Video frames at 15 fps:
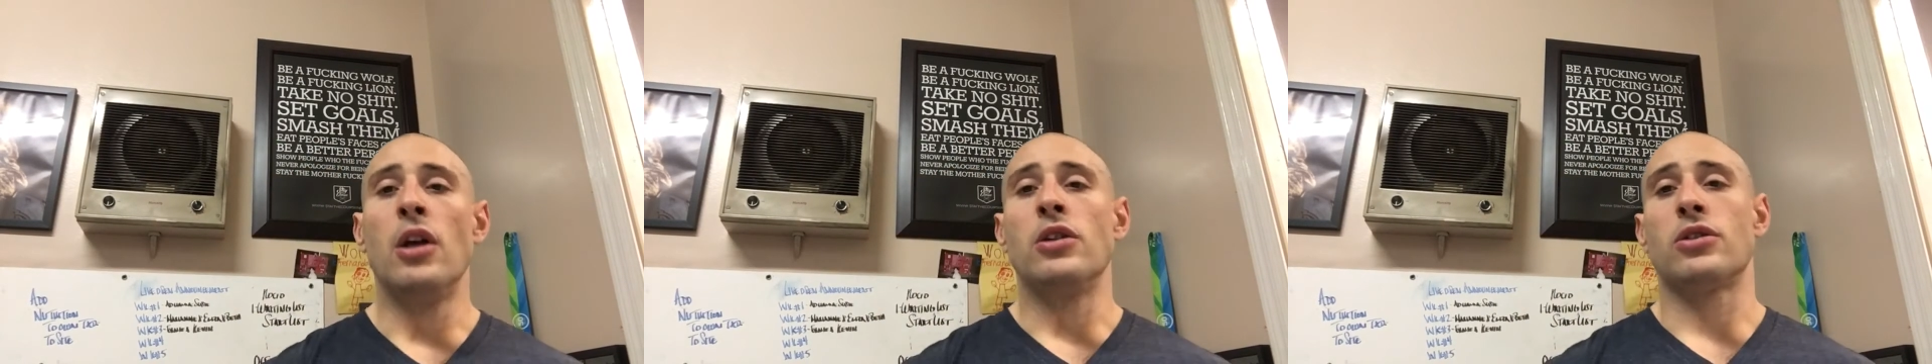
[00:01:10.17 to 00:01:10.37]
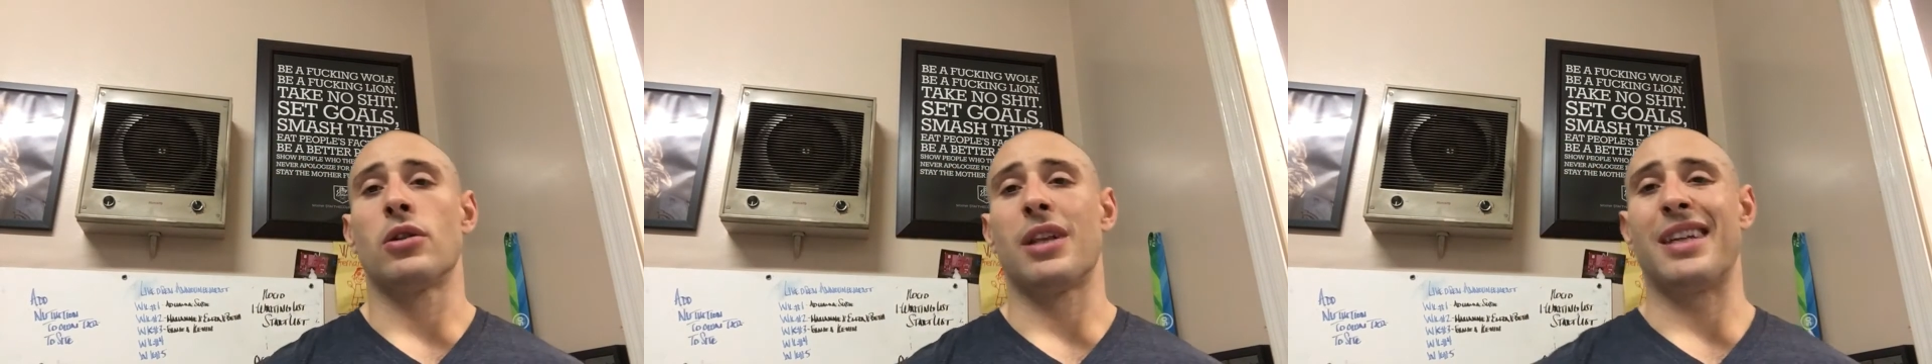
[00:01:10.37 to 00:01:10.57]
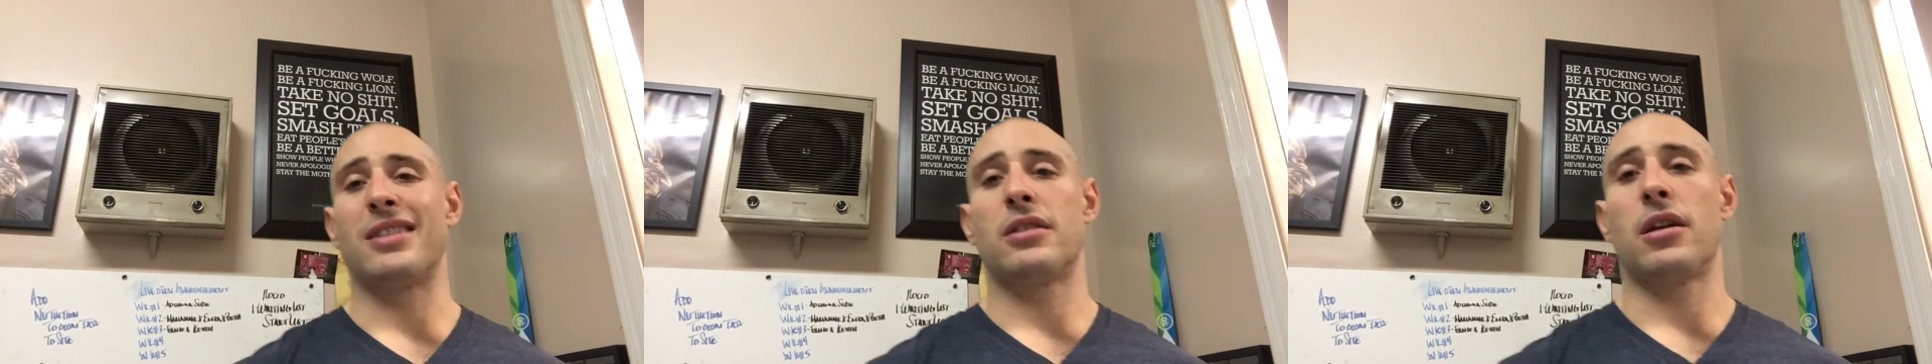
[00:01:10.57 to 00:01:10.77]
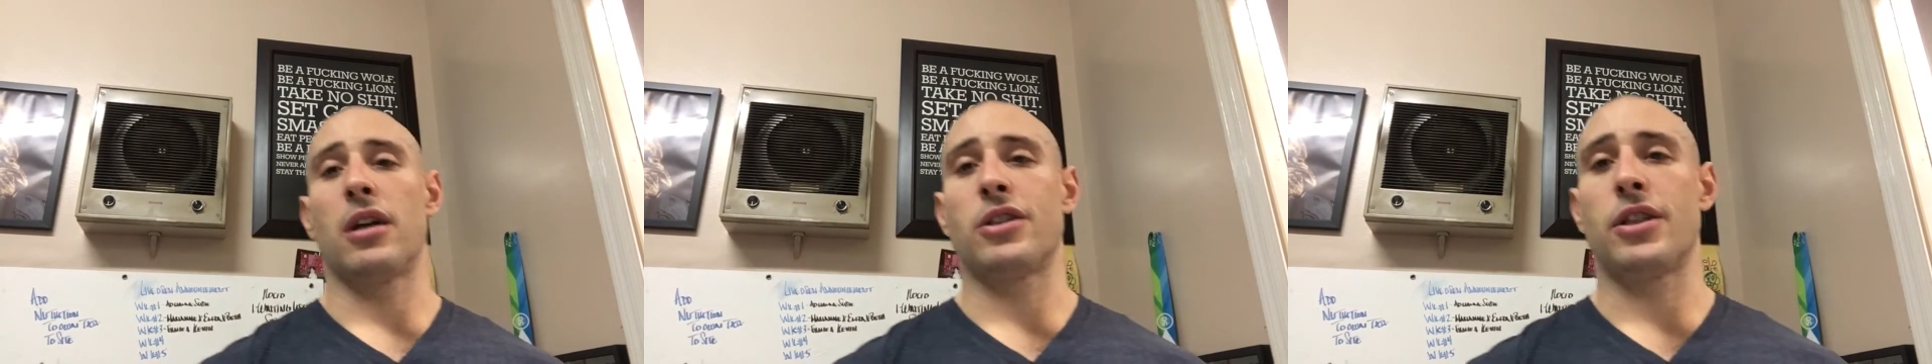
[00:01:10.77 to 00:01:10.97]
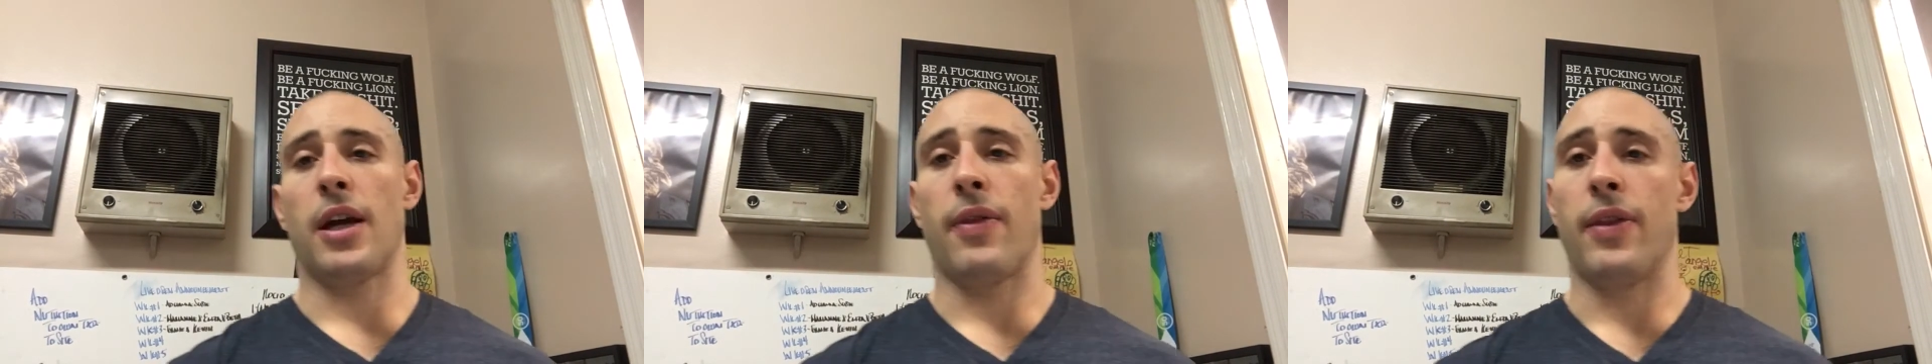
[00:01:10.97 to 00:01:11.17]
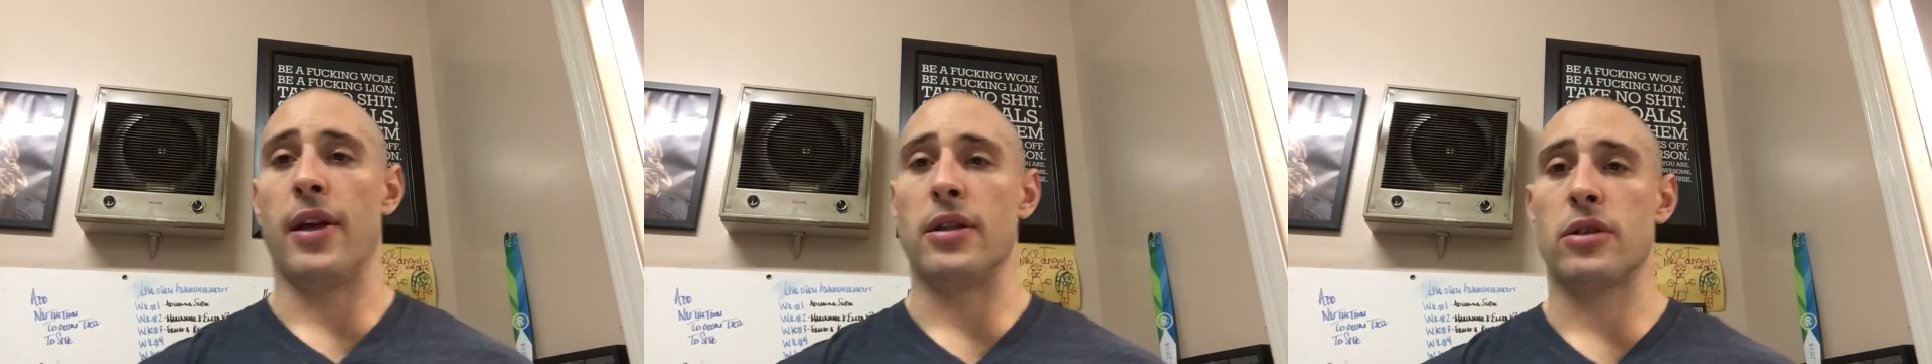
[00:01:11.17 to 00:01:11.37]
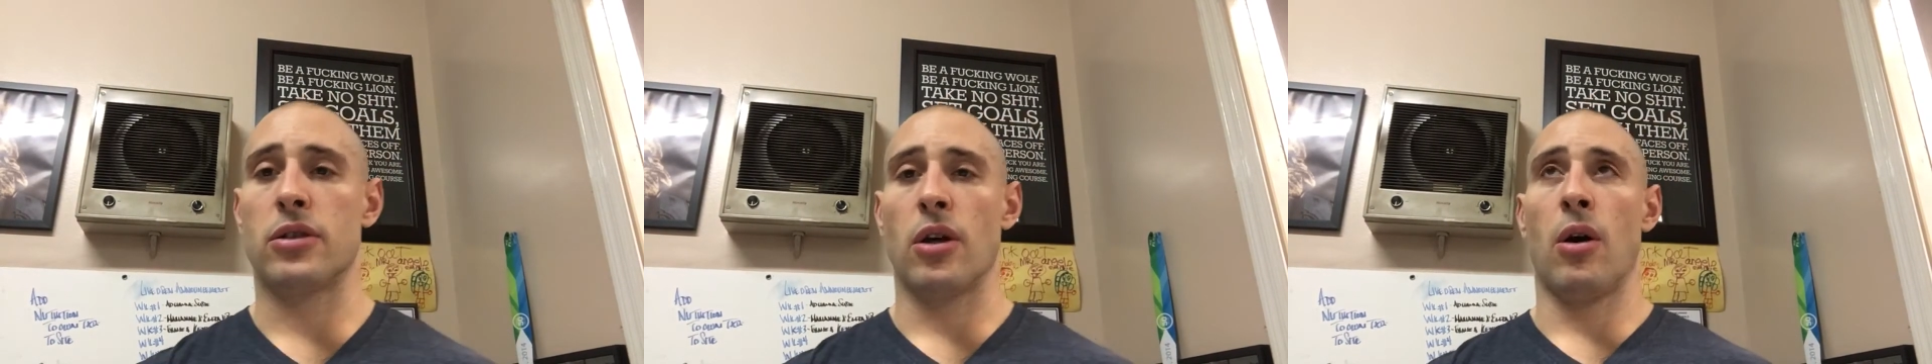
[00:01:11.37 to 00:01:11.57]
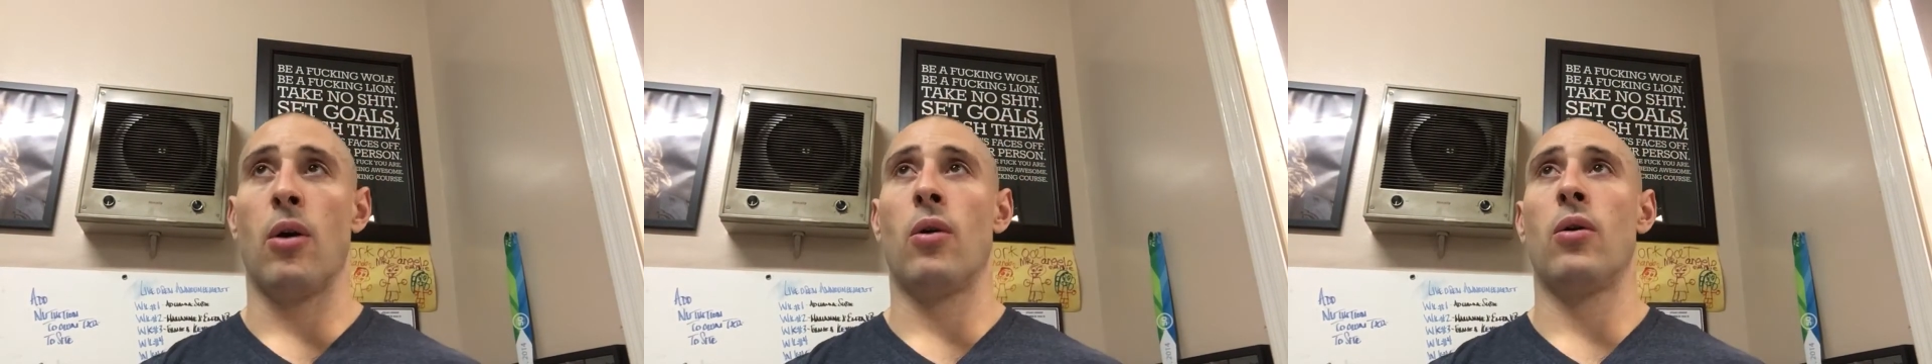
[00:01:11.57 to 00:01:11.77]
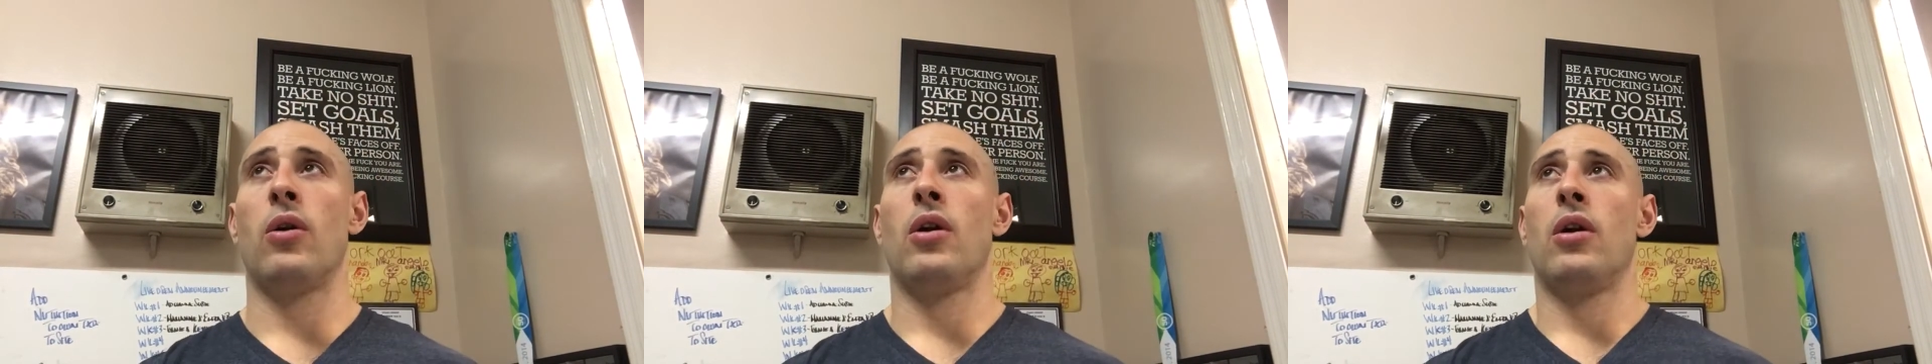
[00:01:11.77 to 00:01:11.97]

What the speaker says: So let's touch on this. So